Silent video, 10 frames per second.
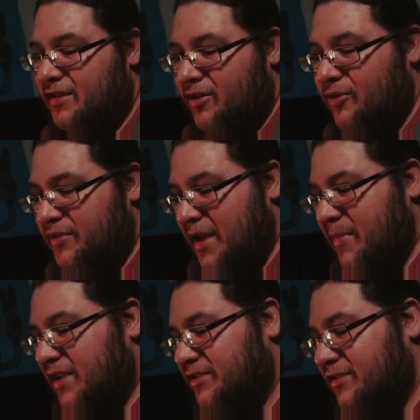Oh, that
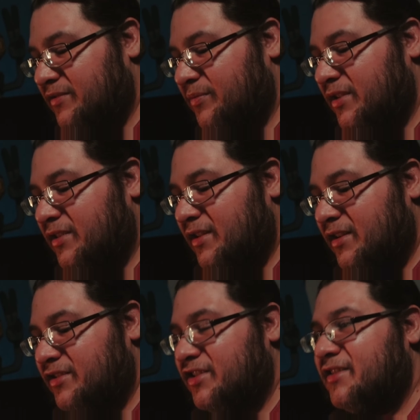matches with
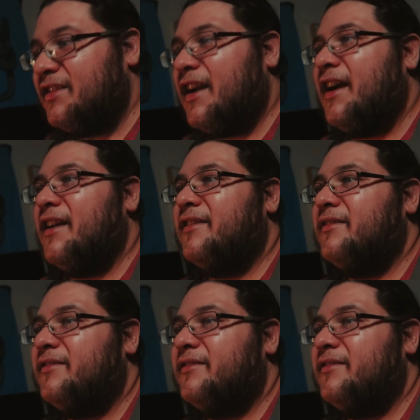Jin Sakai.